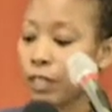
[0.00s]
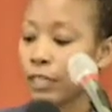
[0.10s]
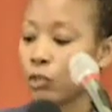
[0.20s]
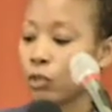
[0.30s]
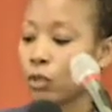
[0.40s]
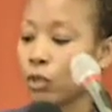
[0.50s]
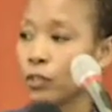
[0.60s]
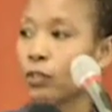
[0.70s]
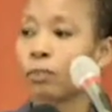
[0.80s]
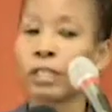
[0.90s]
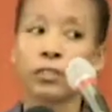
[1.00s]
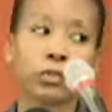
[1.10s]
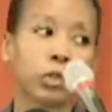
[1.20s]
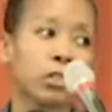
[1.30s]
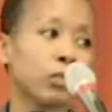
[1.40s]
And you should also make
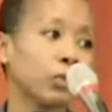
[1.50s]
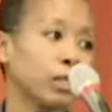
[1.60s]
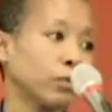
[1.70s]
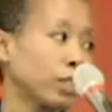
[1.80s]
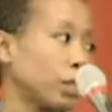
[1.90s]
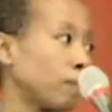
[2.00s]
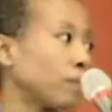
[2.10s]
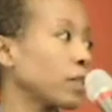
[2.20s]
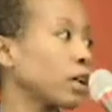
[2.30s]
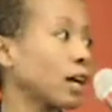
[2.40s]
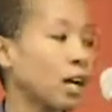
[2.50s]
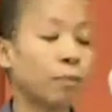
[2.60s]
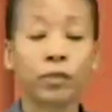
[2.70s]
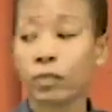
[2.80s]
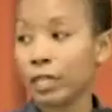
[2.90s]
sure that you give them a
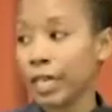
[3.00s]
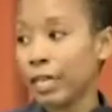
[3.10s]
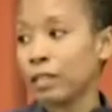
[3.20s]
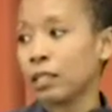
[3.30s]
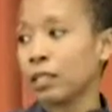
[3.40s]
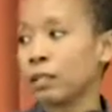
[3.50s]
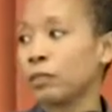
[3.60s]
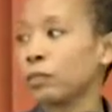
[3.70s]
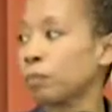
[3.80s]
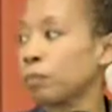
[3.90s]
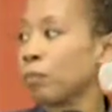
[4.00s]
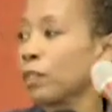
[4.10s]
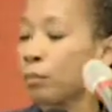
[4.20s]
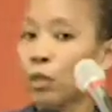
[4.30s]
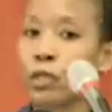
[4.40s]
copy of the guidelines,
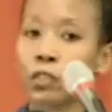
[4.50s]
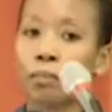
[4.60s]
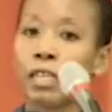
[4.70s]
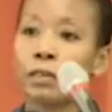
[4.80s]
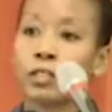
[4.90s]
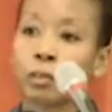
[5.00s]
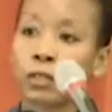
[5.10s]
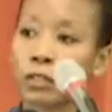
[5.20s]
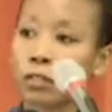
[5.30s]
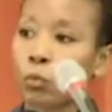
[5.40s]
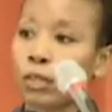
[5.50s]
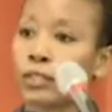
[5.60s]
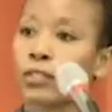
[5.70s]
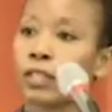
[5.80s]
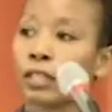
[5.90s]
because there may be some things they want
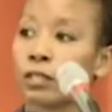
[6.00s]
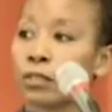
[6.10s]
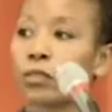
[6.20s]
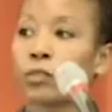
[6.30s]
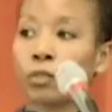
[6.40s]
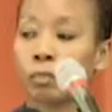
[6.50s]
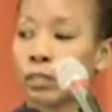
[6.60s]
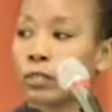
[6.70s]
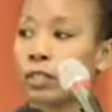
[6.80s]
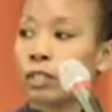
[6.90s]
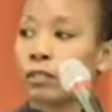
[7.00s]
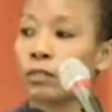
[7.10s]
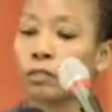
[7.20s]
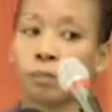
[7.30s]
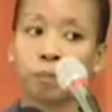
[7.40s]
to change that shouldn't be
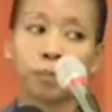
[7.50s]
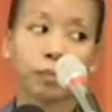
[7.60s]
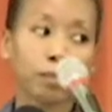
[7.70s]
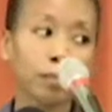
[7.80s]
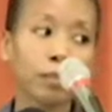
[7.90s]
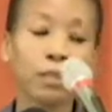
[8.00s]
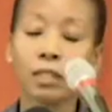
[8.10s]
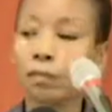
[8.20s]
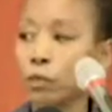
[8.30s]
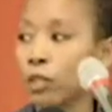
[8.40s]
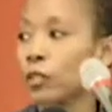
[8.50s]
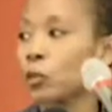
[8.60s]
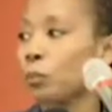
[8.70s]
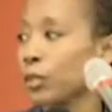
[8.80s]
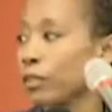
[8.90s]
changed, because
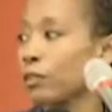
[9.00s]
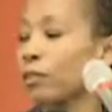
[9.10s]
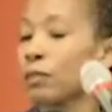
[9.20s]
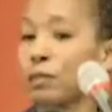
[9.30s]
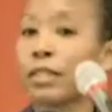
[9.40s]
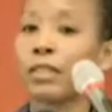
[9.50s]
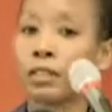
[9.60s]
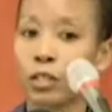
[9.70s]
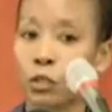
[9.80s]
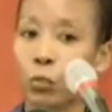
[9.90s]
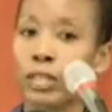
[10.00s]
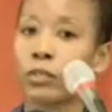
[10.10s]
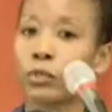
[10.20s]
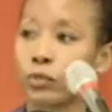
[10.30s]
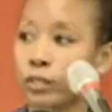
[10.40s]
you put it in there the way
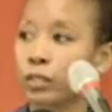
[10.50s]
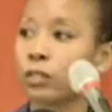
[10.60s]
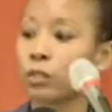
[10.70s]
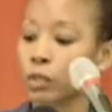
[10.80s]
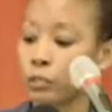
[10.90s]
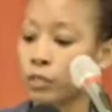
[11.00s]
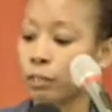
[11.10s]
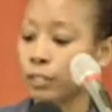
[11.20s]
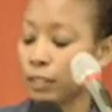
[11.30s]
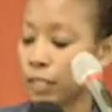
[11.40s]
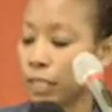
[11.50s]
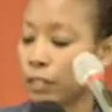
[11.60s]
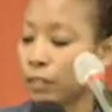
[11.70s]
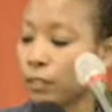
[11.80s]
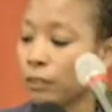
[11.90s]
that you did in order to meet the
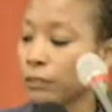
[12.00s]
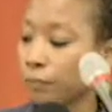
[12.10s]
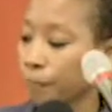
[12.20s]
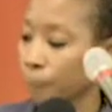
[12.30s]
guidelines.